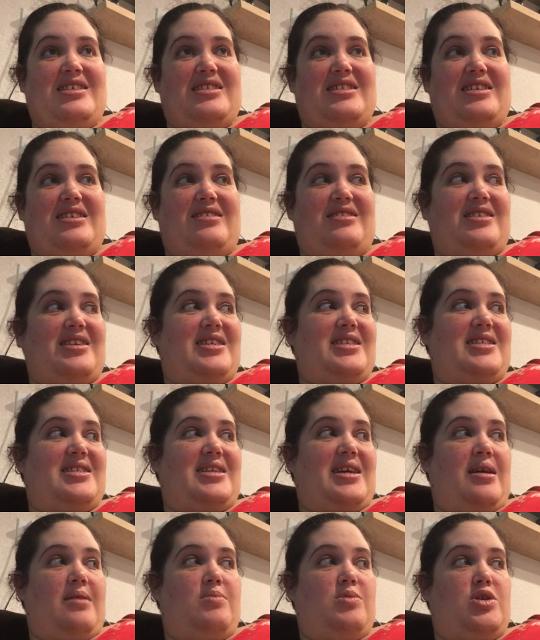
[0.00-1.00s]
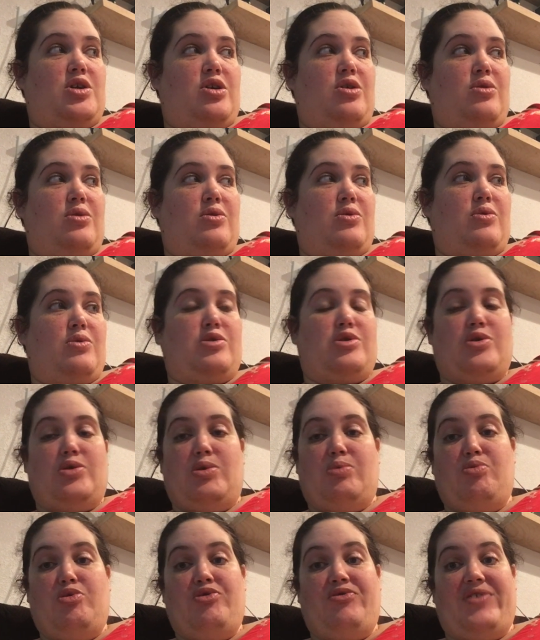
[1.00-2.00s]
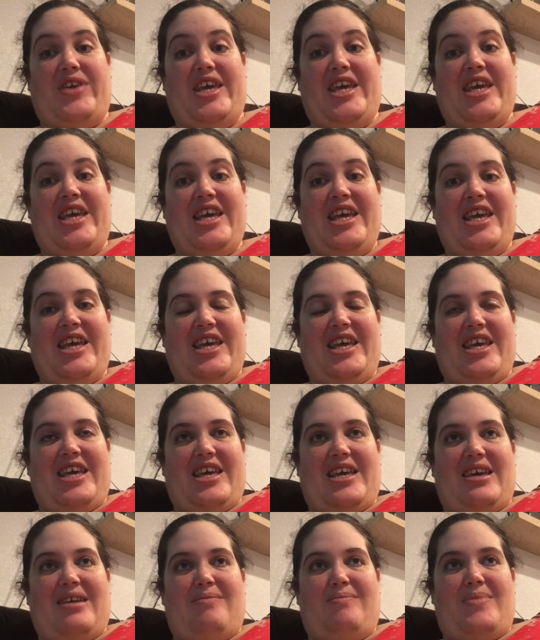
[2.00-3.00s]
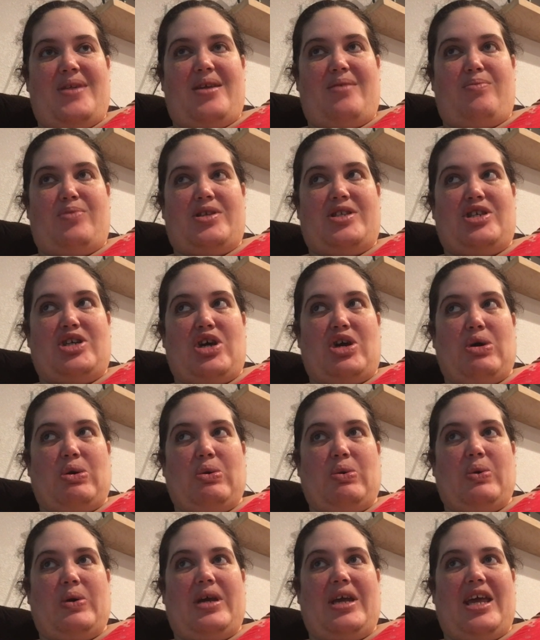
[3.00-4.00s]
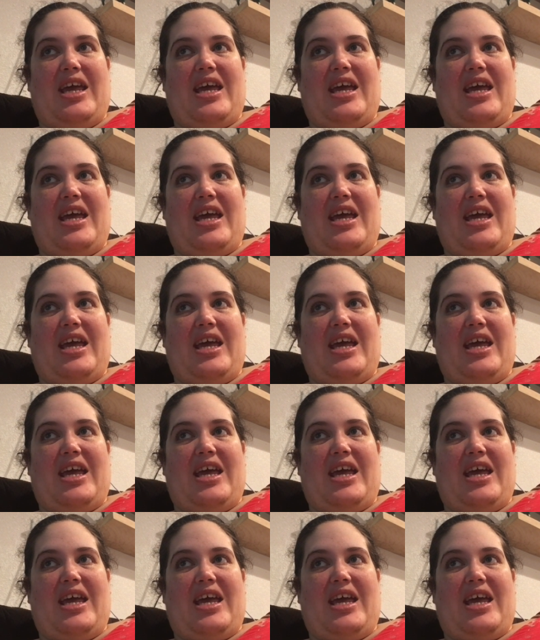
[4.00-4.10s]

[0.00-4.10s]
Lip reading: till it's time to go to the movie and meet up with Joe.